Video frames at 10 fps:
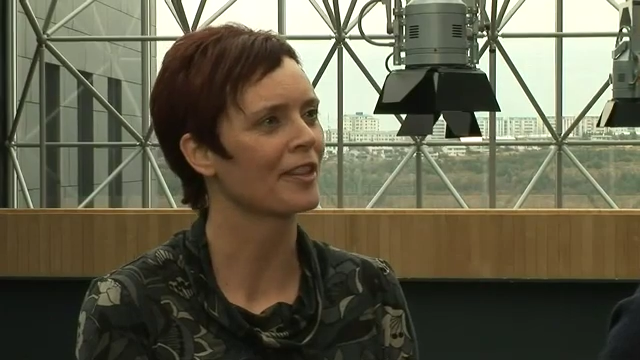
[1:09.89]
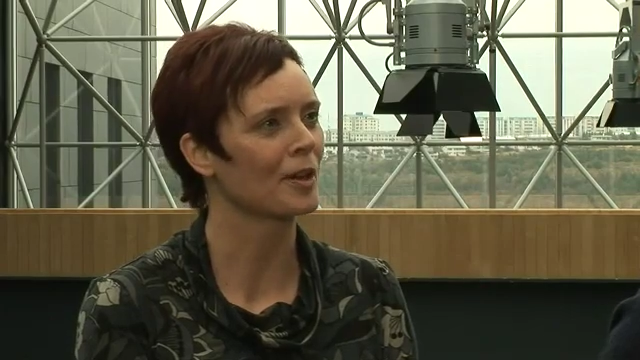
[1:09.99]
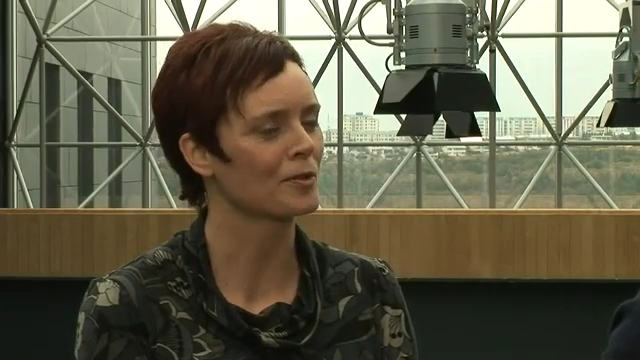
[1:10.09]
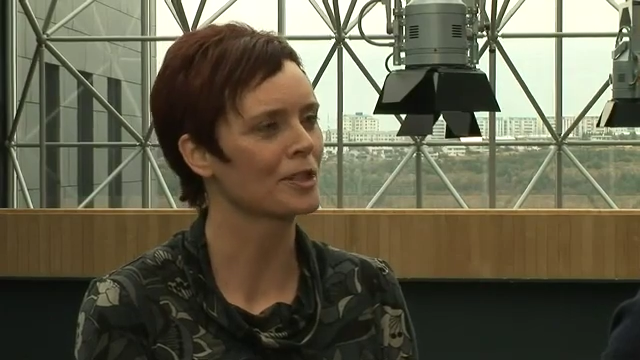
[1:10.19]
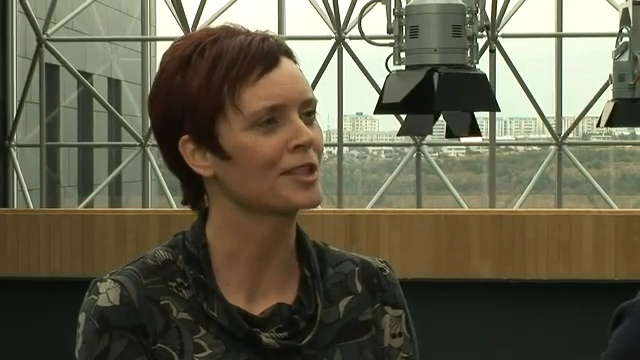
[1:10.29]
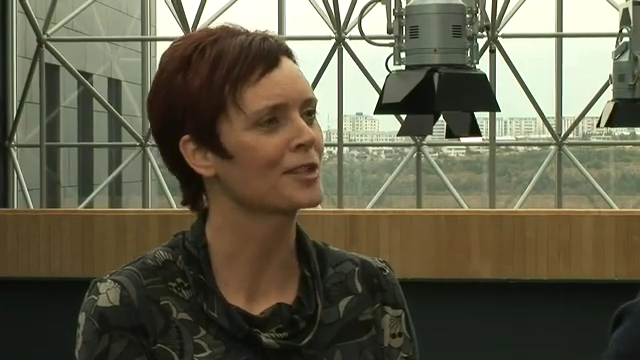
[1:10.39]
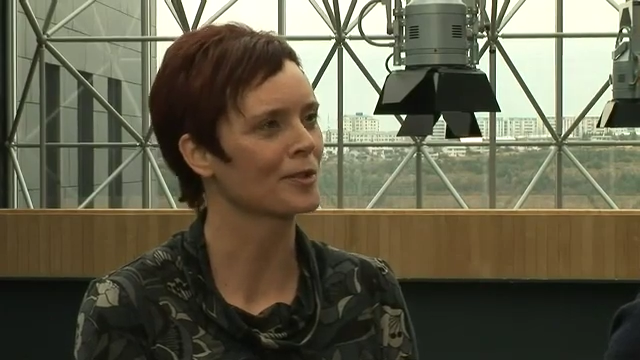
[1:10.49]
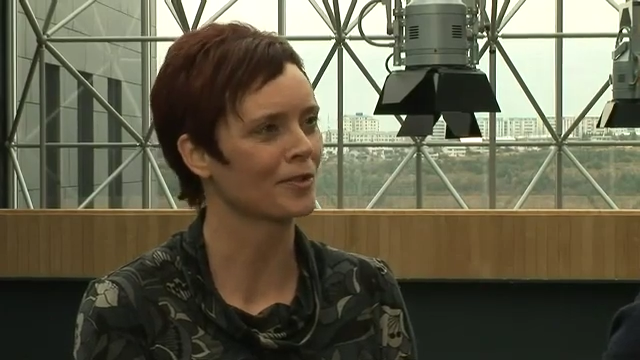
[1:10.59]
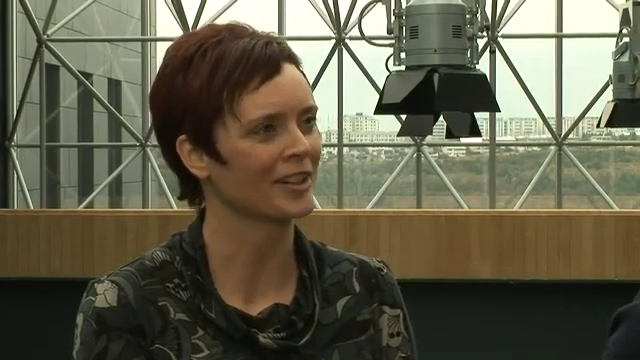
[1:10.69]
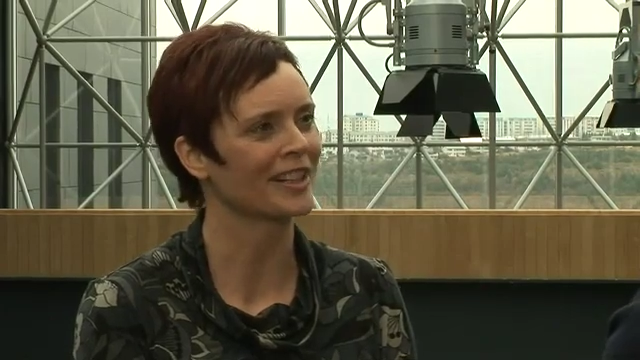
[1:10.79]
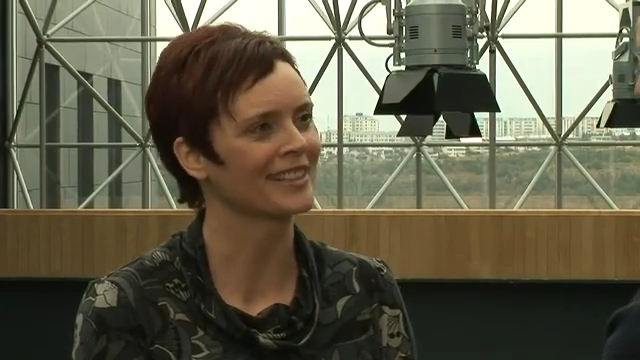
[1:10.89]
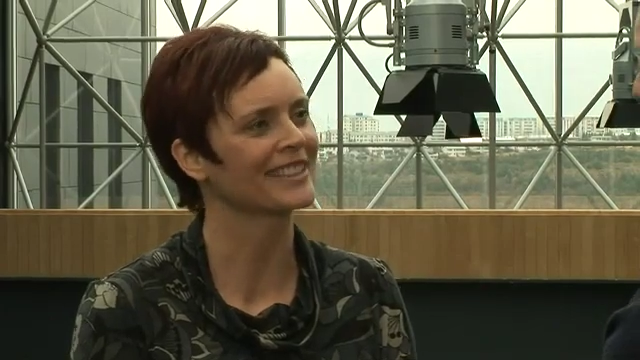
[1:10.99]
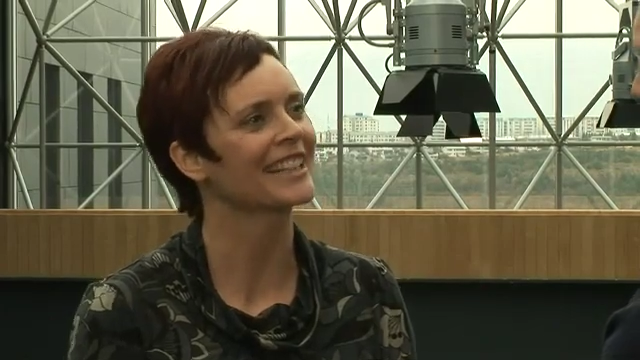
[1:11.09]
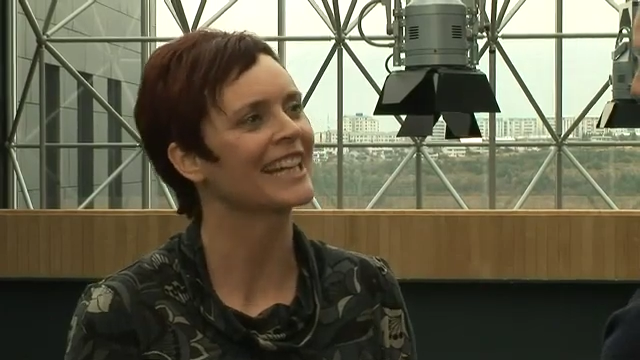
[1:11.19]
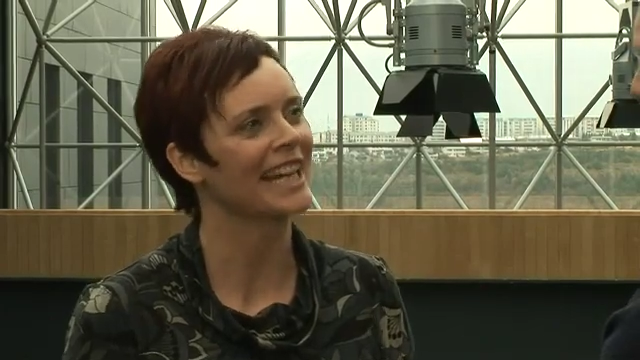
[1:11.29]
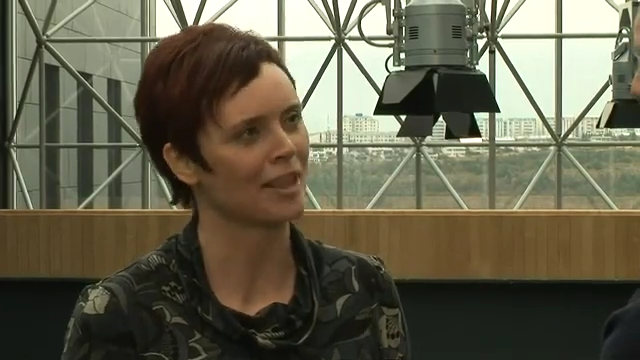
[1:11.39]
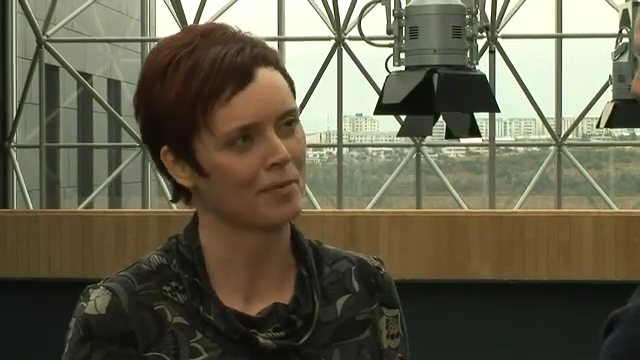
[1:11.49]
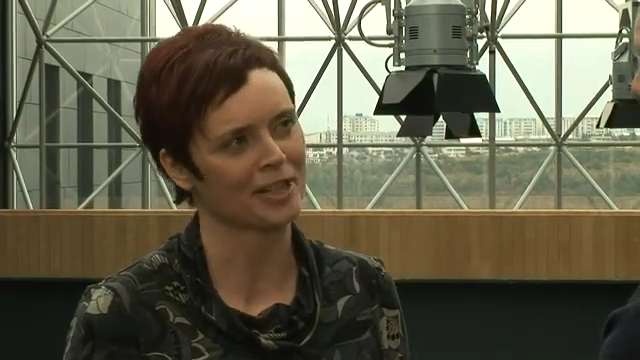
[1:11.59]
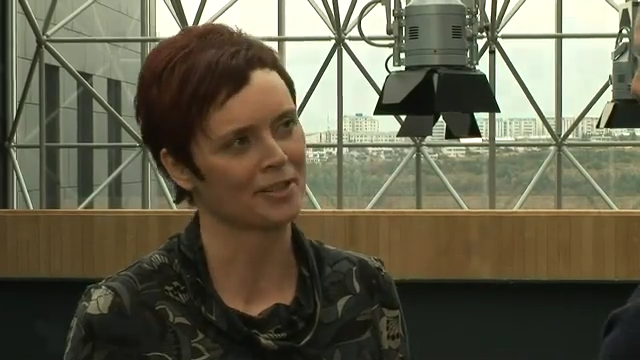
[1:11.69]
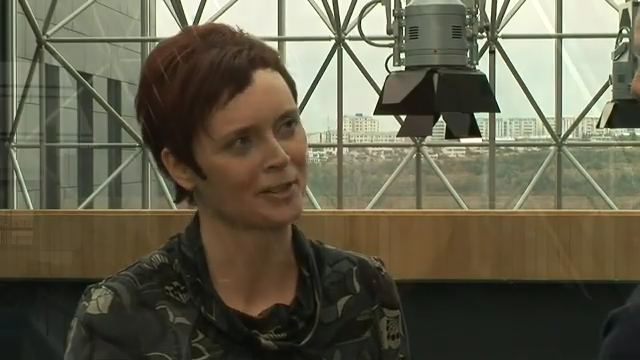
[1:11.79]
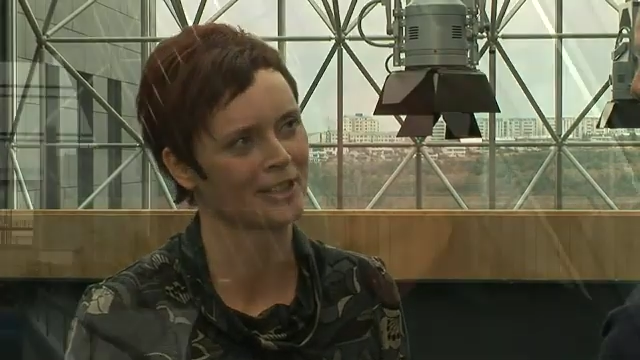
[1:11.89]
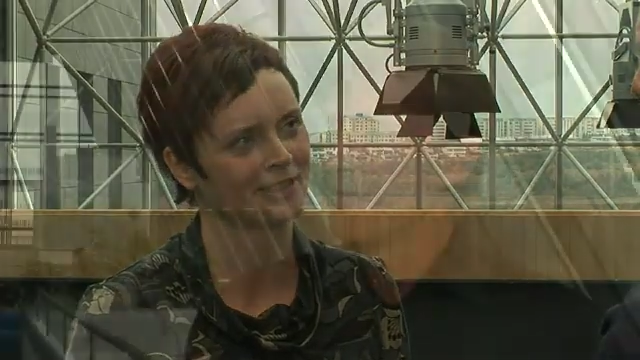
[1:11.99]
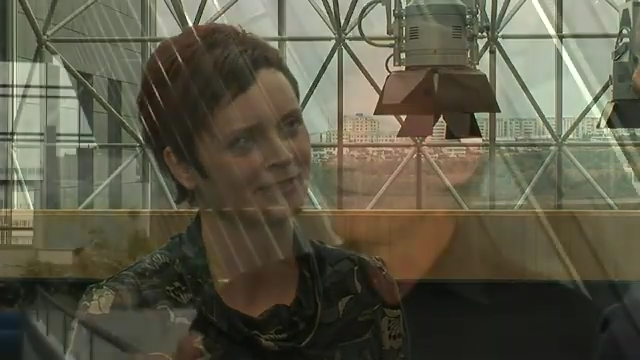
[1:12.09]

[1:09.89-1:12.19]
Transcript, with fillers: thousands of years in the bedrock.